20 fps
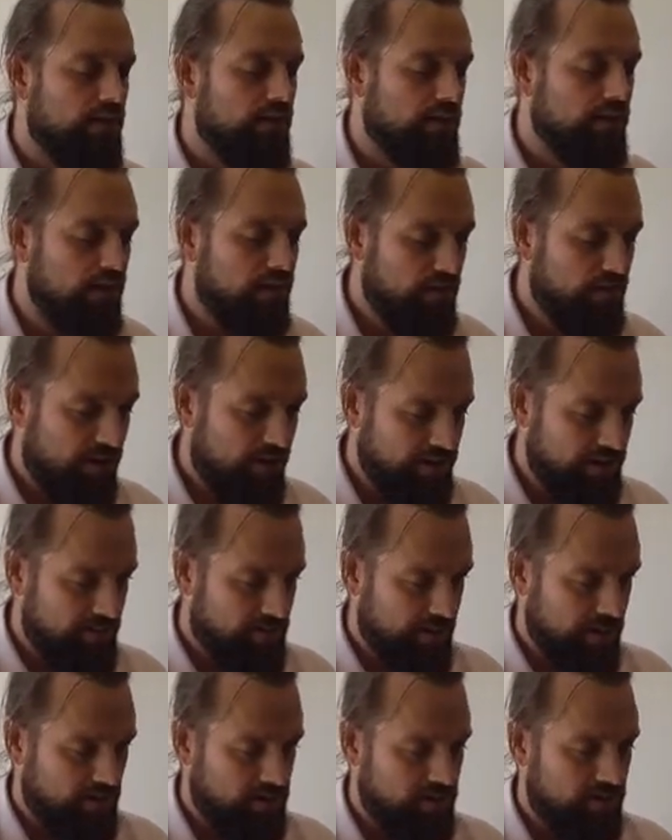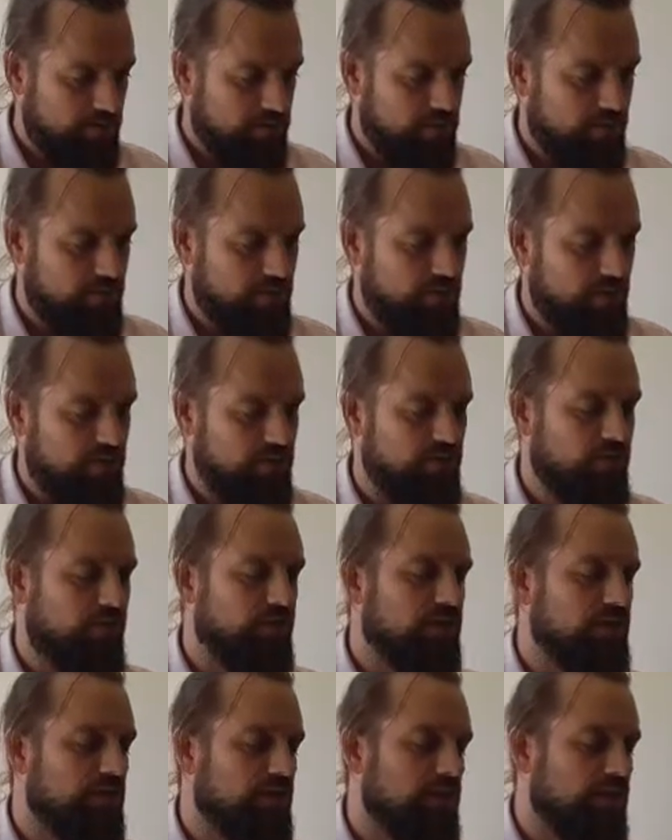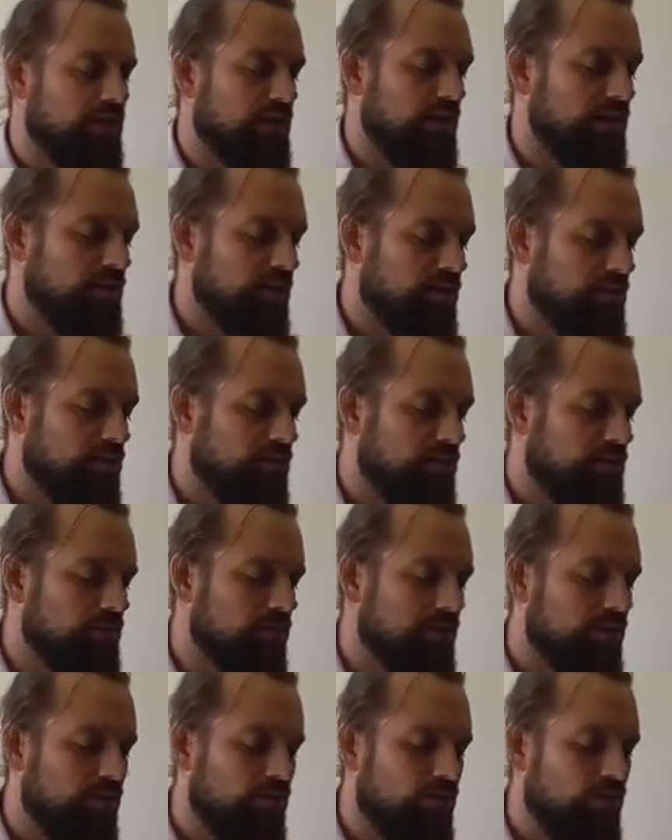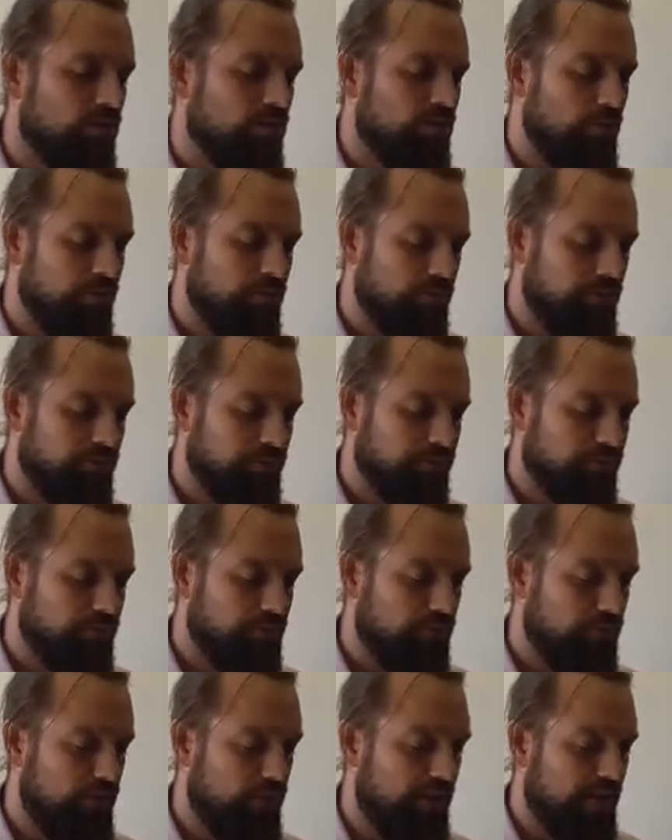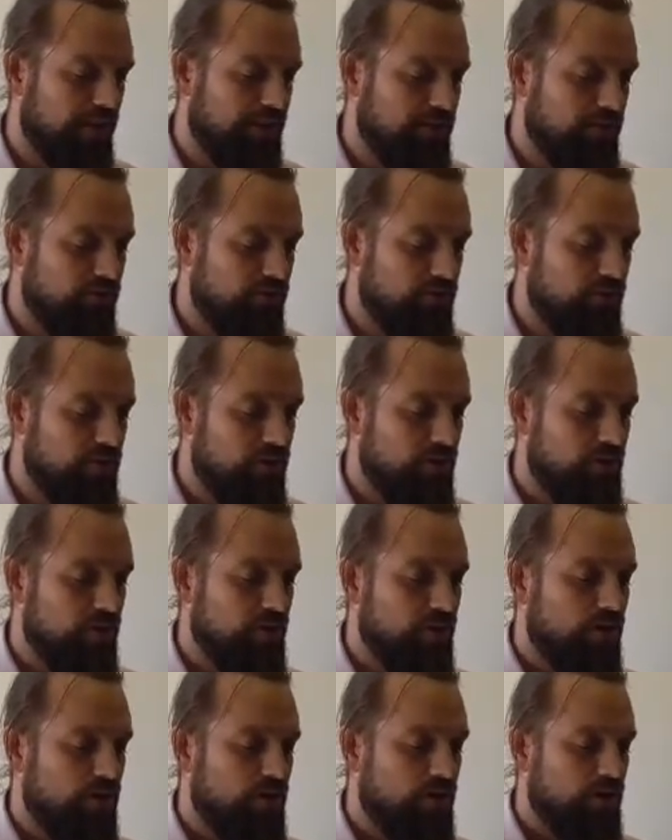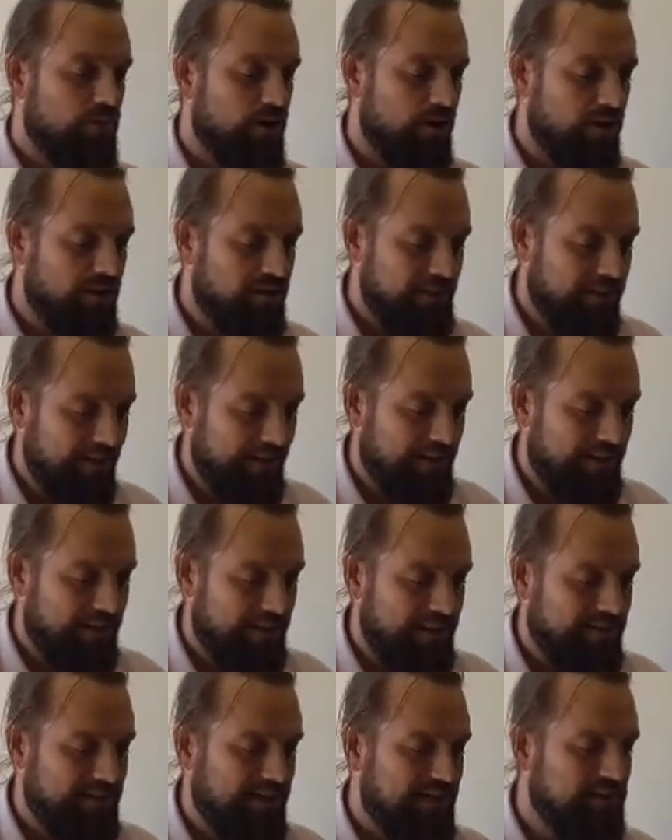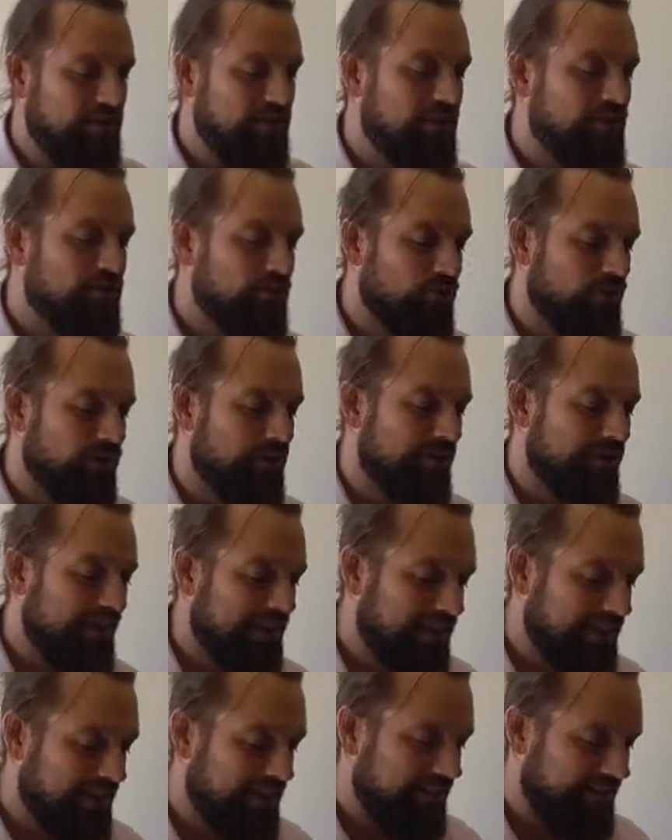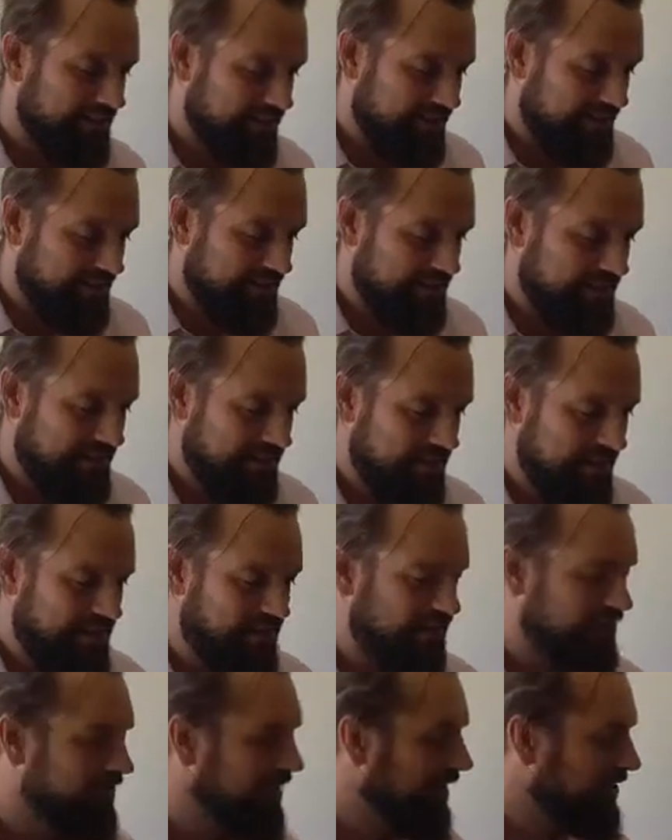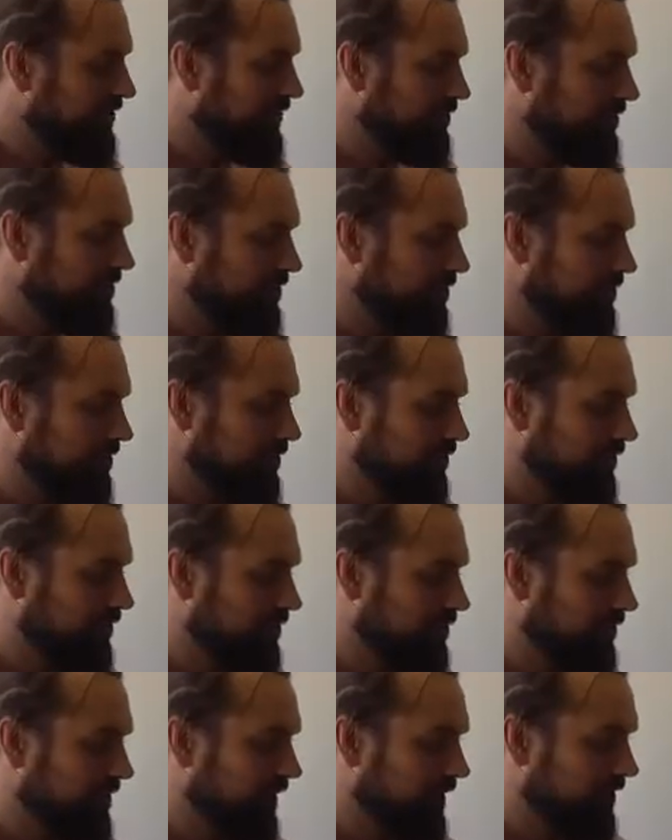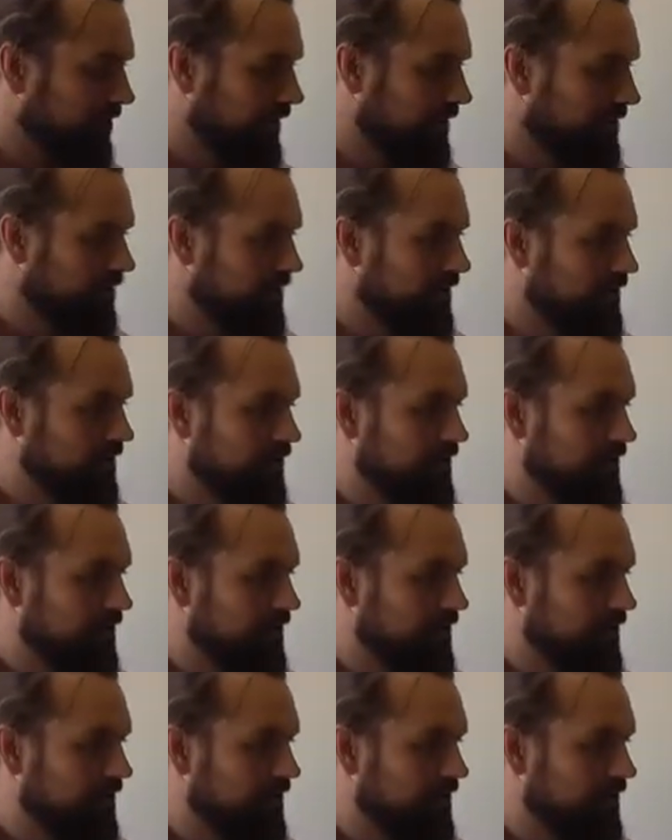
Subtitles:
The other aspect of Foret School leader that I mentioned is being a role model. And part of that is actually joining in that reflection period,